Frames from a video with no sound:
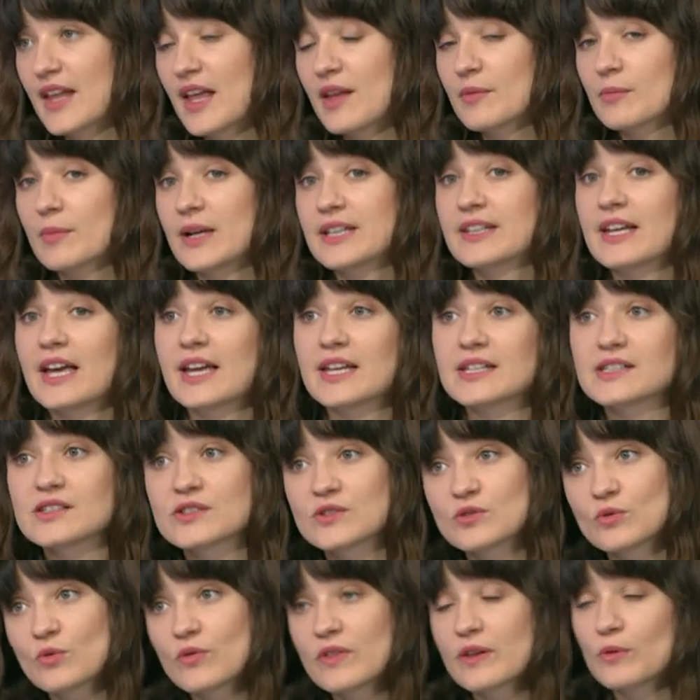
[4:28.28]
But as
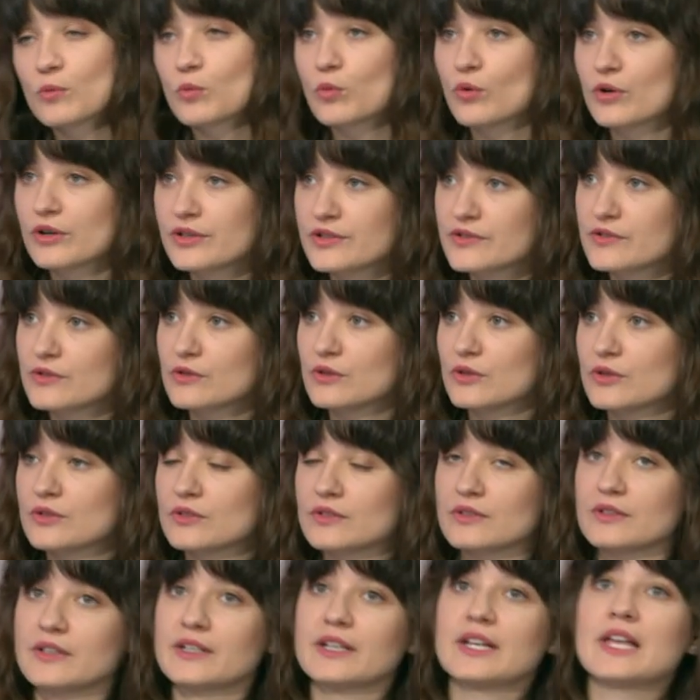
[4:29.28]
to the war
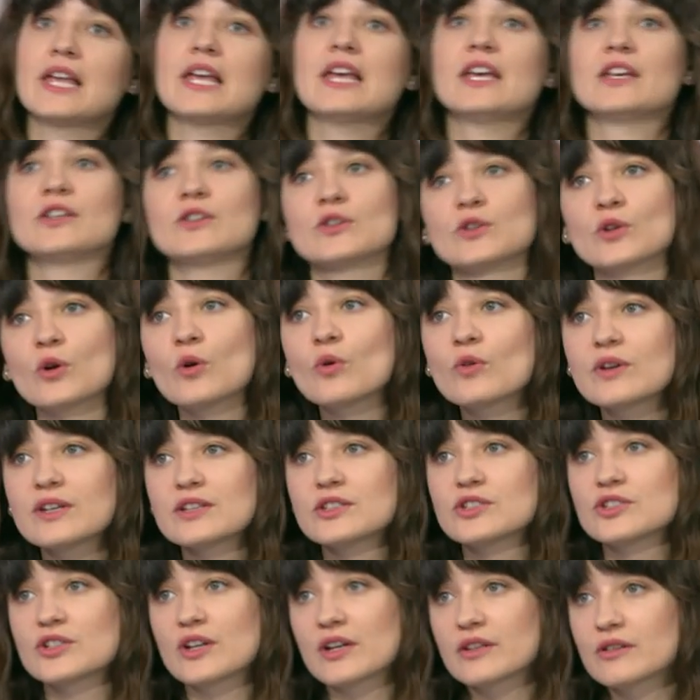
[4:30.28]
zone, you know, in
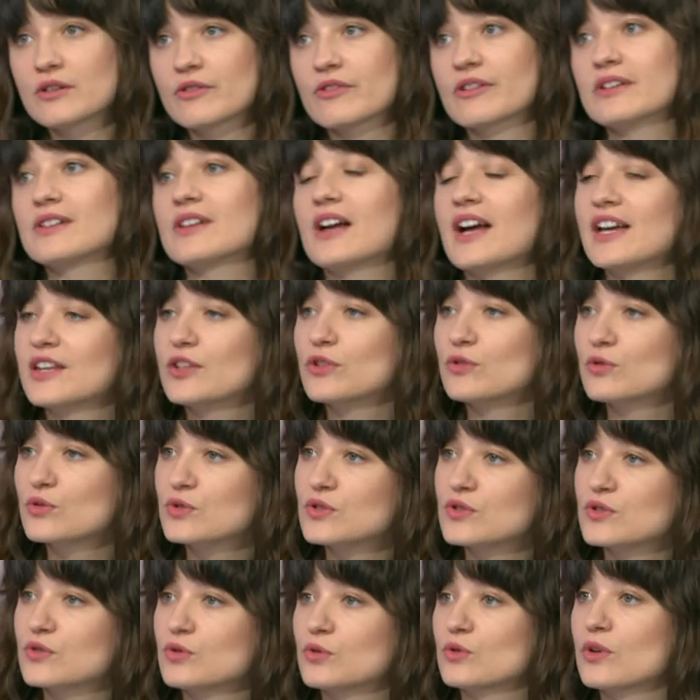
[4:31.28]
general, I
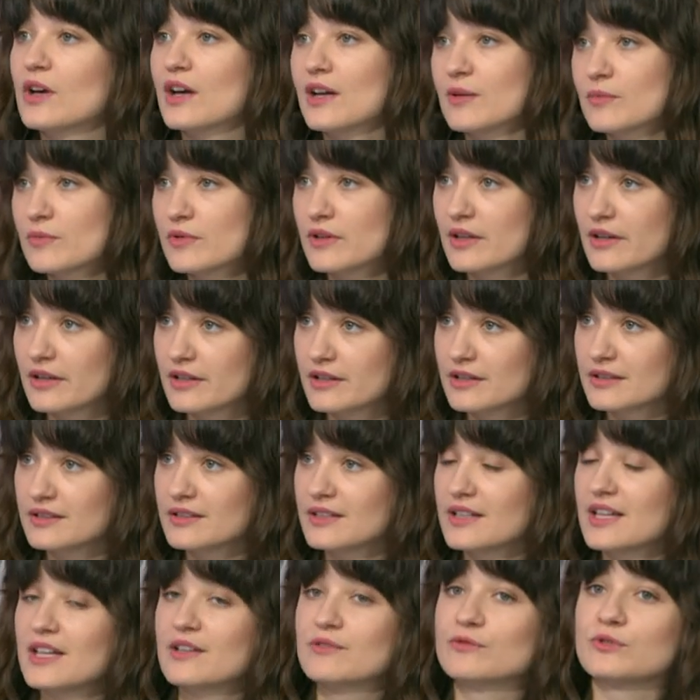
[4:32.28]
used to come there
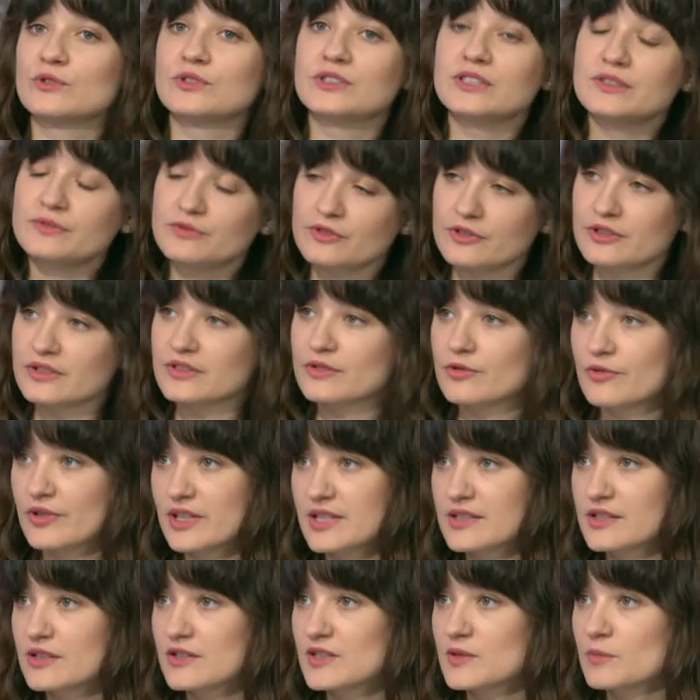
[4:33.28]
for different
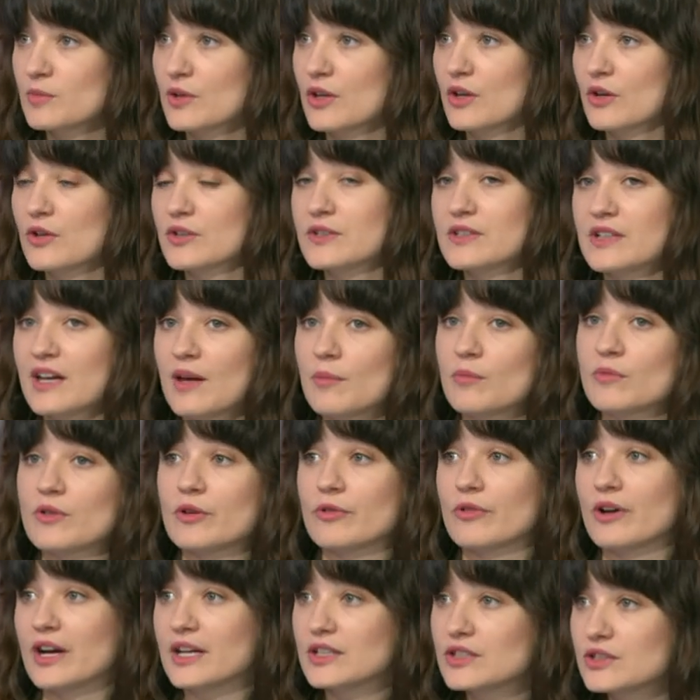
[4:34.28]
reasons because I'm the
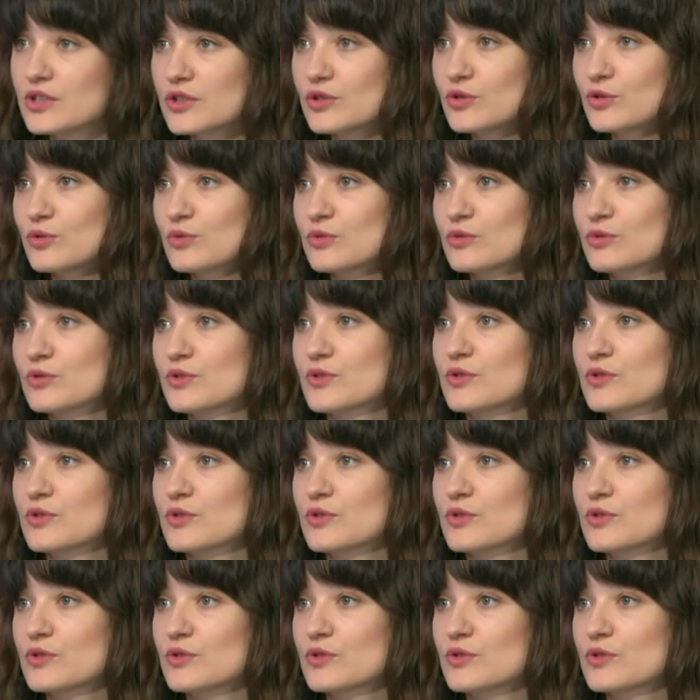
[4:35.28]
writer too.